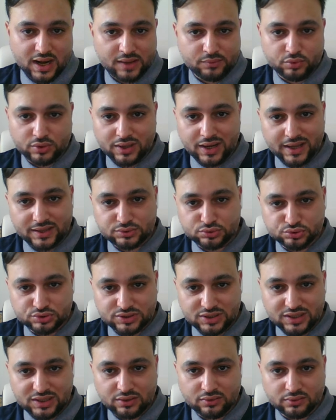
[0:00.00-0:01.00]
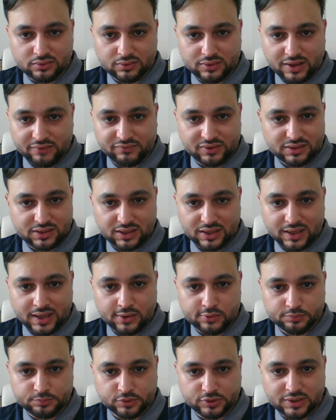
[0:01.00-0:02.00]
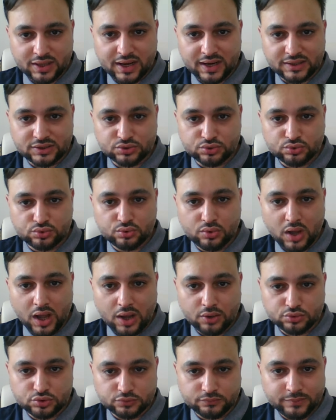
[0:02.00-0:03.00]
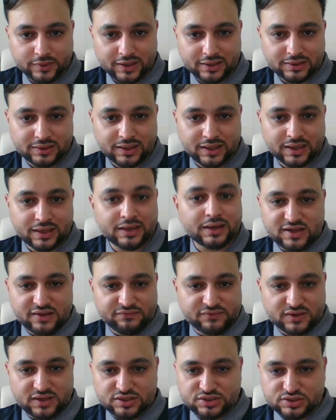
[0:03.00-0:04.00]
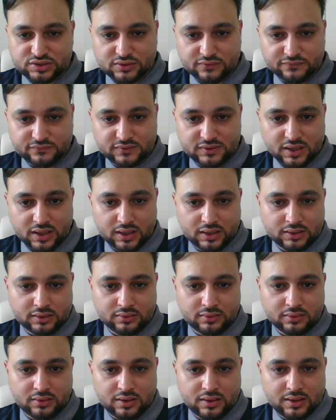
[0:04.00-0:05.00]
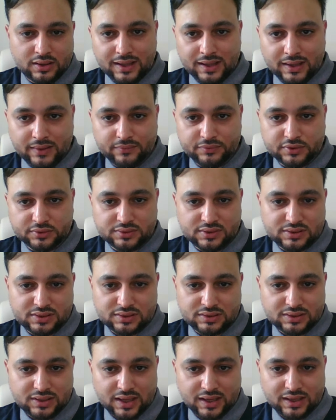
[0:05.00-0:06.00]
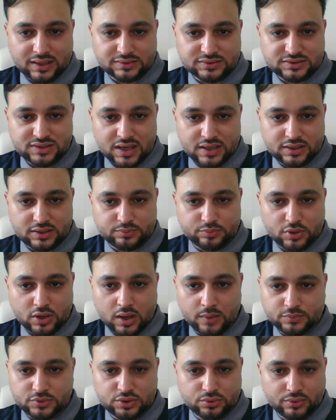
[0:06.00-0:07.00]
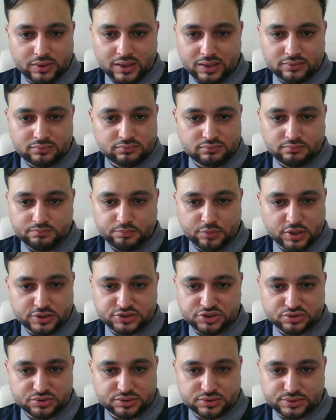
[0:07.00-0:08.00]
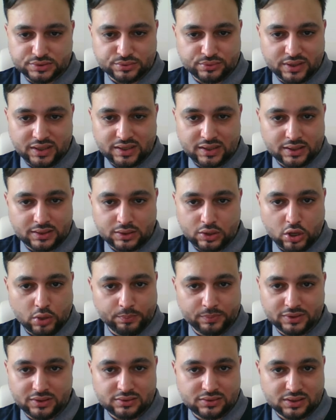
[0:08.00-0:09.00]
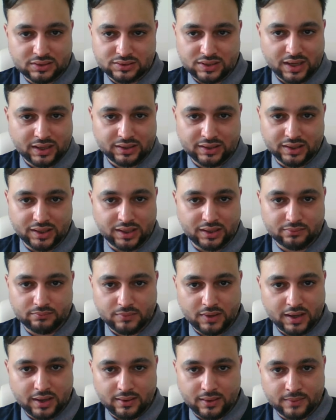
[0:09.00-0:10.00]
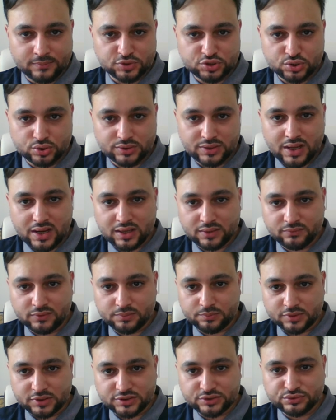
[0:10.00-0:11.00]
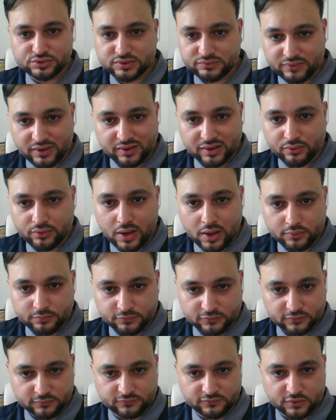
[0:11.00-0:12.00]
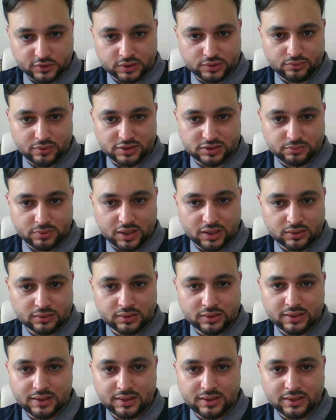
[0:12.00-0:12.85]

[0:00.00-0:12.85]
I would like to see on every single output that I do, how to build it, definition of done. So this is like a standard prompt. You can pause your screen and copy this exactly. I'm sure that it will produce a very good output for you as well.